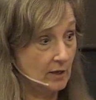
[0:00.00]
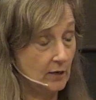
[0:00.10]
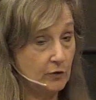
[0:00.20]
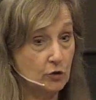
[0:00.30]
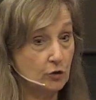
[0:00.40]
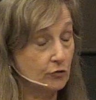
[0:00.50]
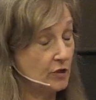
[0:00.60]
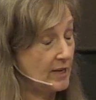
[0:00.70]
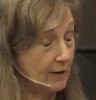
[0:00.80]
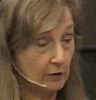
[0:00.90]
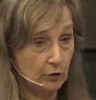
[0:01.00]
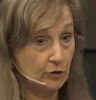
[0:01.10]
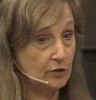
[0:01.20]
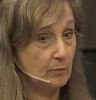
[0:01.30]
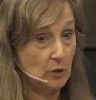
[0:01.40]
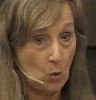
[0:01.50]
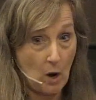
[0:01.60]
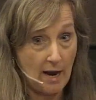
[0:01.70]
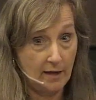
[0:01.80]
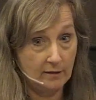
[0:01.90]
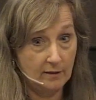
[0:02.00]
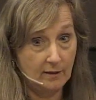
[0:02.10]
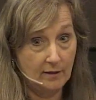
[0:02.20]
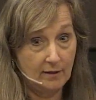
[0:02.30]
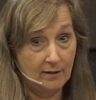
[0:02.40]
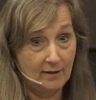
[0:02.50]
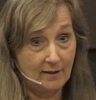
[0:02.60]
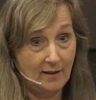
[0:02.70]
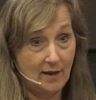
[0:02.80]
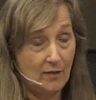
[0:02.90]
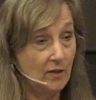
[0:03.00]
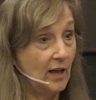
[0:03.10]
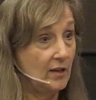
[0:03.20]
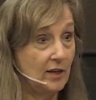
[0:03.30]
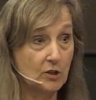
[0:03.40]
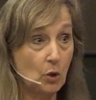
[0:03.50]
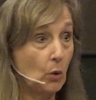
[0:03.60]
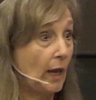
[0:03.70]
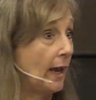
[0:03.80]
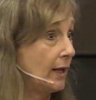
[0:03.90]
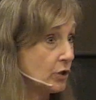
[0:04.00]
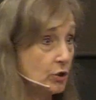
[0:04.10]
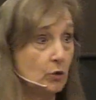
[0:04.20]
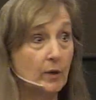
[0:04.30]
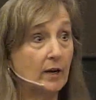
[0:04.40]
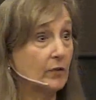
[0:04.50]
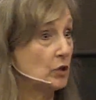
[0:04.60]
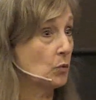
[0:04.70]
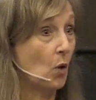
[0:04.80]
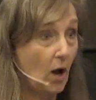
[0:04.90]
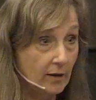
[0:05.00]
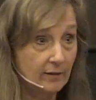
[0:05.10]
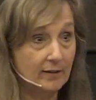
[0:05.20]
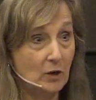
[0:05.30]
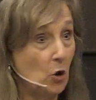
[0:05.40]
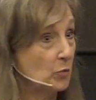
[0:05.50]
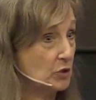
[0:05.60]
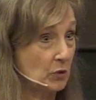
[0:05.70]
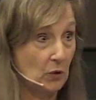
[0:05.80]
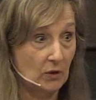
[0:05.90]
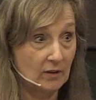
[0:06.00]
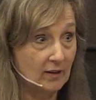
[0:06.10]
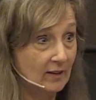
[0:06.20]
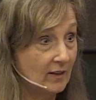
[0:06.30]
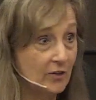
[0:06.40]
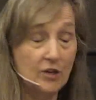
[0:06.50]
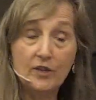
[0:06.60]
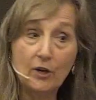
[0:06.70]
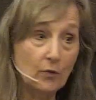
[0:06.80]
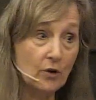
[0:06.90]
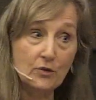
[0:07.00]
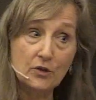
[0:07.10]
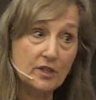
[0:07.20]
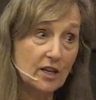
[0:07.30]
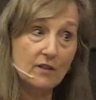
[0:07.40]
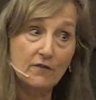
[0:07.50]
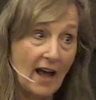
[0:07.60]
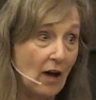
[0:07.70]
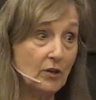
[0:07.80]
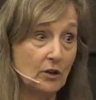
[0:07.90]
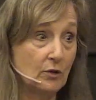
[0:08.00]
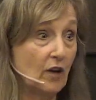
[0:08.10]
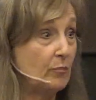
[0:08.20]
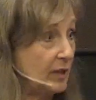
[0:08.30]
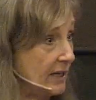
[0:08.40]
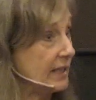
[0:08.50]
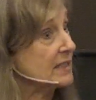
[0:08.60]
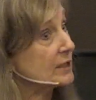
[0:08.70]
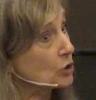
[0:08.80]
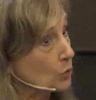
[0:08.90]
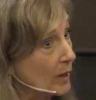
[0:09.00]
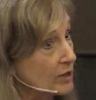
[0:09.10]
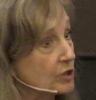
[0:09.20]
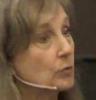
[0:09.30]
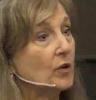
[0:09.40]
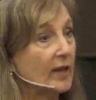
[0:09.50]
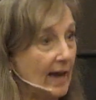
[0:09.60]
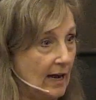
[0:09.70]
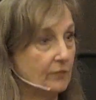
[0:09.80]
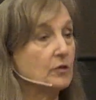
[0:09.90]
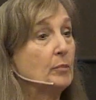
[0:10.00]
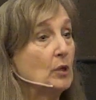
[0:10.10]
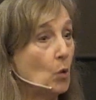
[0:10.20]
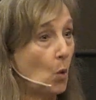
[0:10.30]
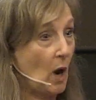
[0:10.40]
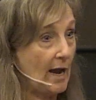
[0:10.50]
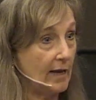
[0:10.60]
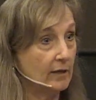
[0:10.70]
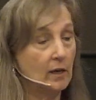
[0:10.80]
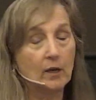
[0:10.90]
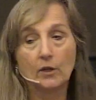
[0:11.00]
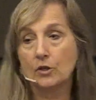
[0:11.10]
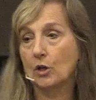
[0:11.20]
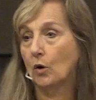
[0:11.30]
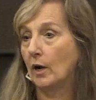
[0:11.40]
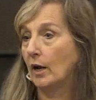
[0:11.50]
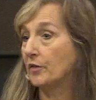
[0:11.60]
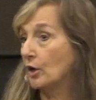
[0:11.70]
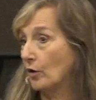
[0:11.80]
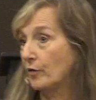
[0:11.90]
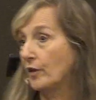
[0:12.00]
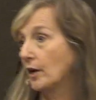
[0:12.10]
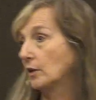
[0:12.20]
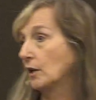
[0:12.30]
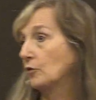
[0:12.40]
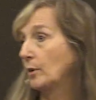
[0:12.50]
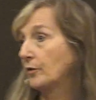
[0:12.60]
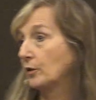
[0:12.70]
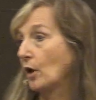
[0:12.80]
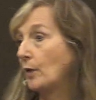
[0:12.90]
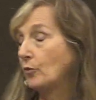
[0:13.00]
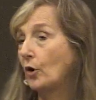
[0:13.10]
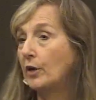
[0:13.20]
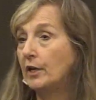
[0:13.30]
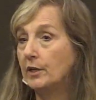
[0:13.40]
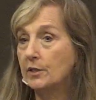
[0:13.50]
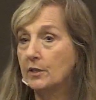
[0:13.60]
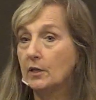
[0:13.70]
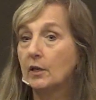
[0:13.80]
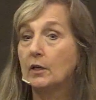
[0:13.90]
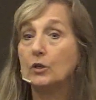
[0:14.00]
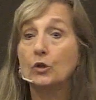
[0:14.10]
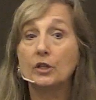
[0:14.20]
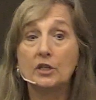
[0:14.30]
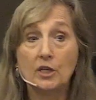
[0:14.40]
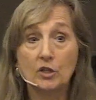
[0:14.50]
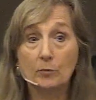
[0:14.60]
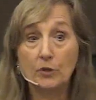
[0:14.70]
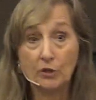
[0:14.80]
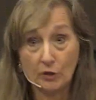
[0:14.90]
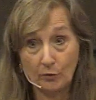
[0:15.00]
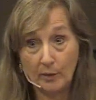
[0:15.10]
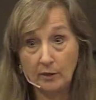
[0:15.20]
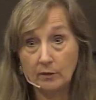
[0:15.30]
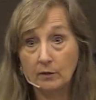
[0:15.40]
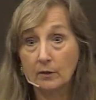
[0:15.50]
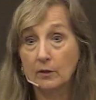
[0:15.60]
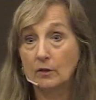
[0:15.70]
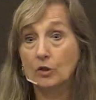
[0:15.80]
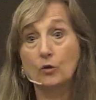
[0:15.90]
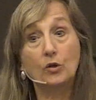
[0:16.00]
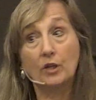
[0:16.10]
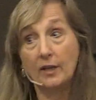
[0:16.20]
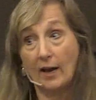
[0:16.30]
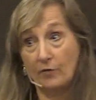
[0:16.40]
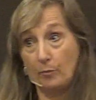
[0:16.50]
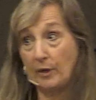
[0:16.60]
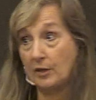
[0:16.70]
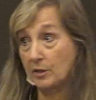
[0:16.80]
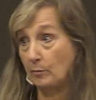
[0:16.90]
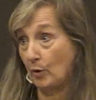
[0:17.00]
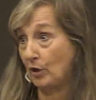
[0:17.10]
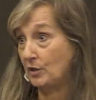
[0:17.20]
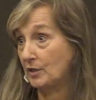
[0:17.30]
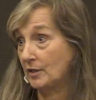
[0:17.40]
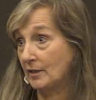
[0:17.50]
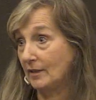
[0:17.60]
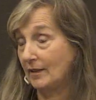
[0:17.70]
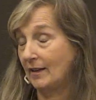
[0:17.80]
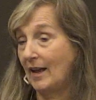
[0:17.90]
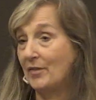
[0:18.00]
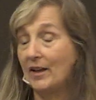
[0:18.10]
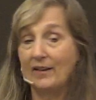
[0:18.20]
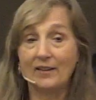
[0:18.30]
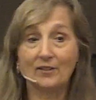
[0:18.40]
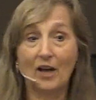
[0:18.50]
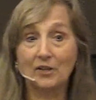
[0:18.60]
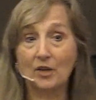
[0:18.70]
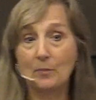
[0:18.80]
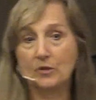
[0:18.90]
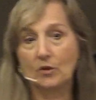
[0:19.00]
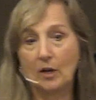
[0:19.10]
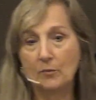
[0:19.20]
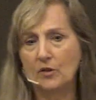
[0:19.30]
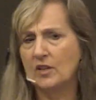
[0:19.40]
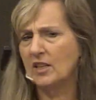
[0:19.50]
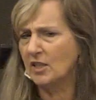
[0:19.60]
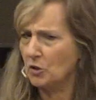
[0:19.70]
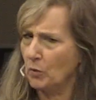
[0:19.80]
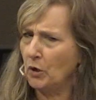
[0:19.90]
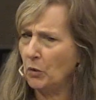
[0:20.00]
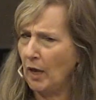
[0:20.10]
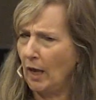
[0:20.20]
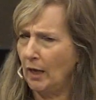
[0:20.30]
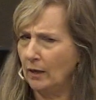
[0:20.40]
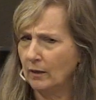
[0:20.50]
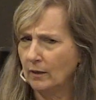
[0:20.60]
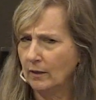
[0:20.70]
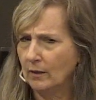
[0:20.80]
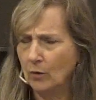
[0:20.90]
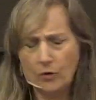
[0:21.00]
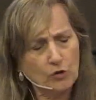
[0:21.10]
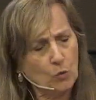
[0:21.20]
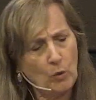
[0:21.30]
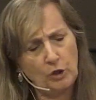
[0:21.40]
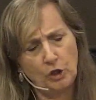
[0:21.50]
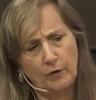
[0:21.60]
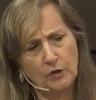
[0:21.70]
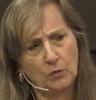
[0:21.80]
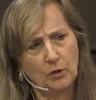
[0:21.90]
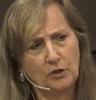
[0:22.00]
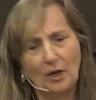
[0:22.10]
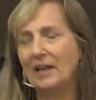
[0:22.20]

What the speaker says: If your children never learn to be quiet, and it's okay to do whatever you want in homeschool, they don't understand the value of being in a situation where they have to be quiet. So the other thing I love about the library is you can teach them discernment, so you can have them pick some books, and then a lot of times they'll come to, is this one okay? Oh, there's a witch in this one.